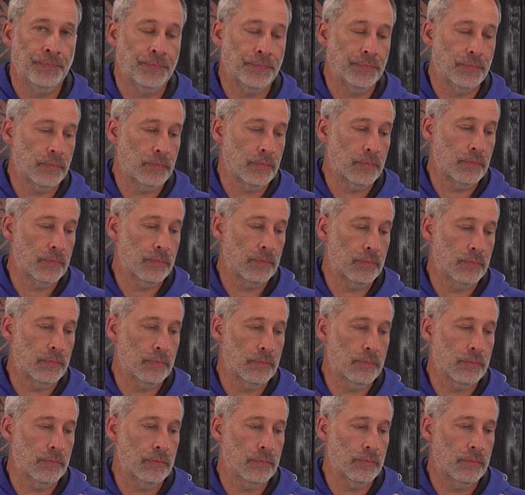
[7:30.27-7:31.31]

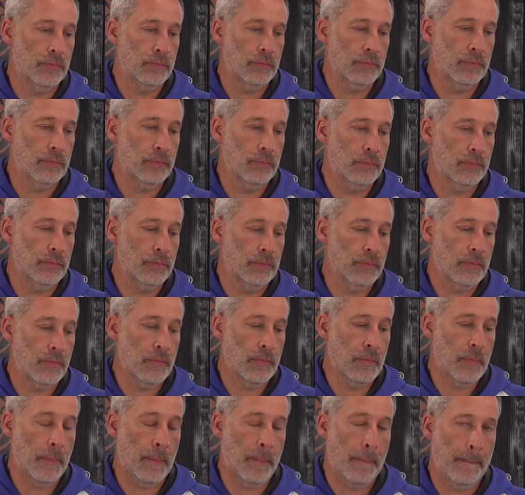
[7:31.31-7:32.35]

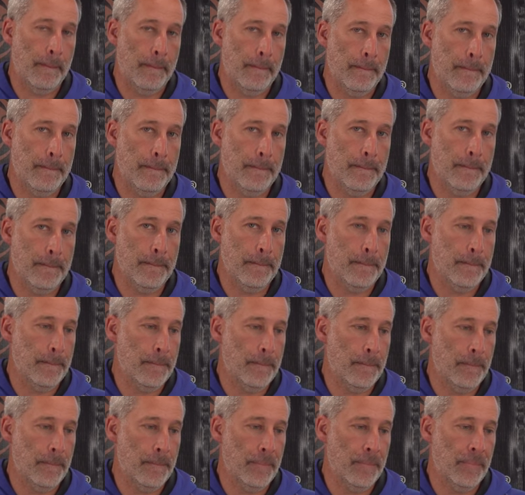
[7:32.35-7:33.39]

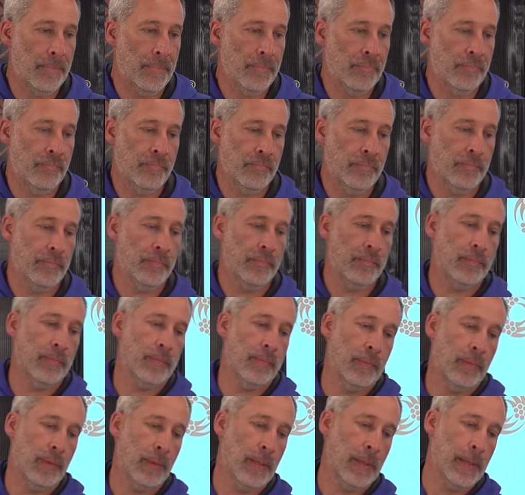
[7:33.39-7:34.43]

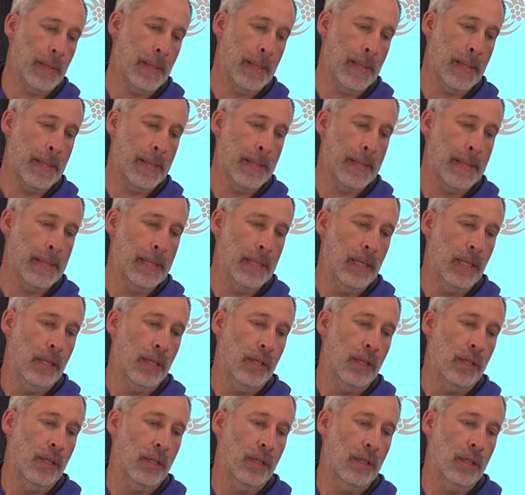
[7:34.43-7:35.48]

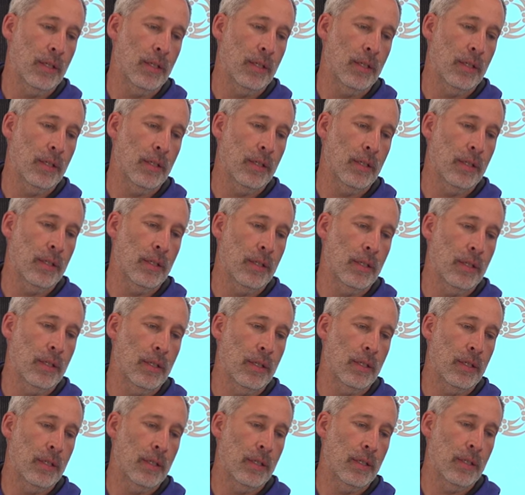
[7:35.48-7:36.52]

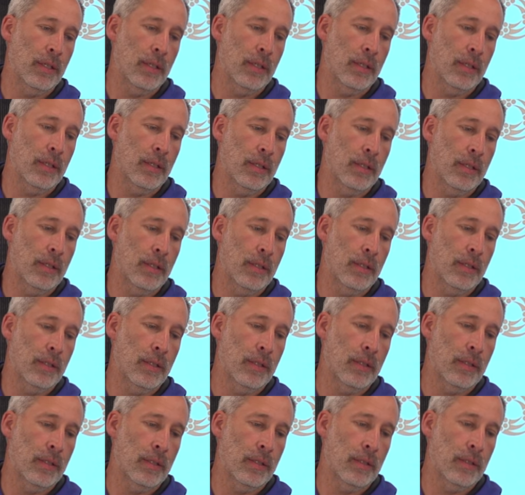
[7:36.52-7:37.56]

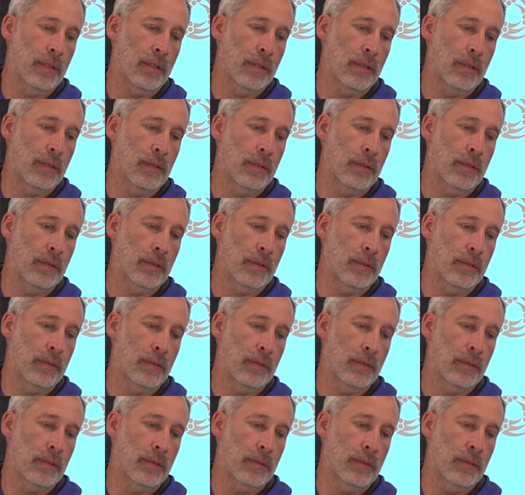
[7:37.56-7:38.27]
(not speaking)